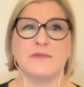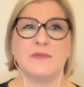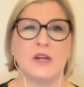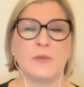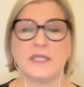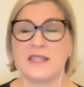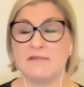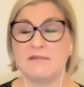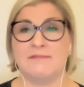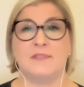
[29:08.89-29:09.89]
you know, because I
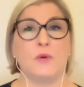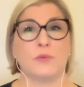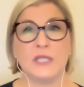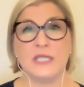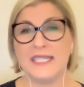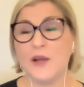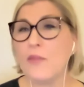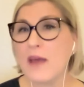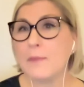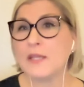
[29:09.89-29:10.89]
don't really know
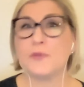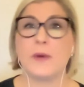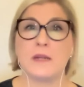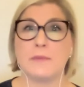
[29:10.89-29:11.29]
that much about it,